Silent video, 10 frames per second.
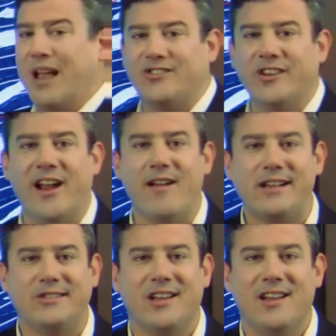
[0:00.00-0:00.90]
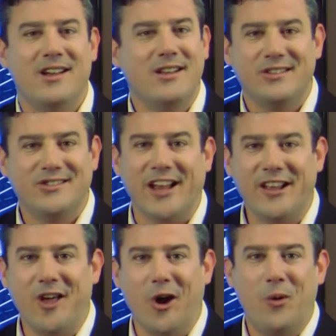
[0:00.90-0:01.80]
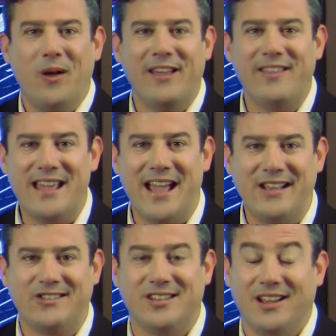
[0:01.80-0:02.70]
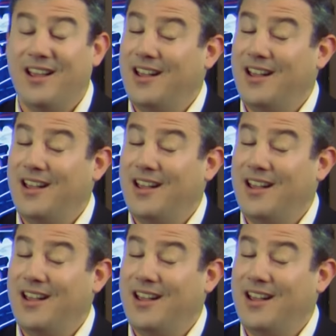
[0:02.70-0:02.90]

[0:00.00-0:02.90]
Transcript: western areas, sunny though in the east.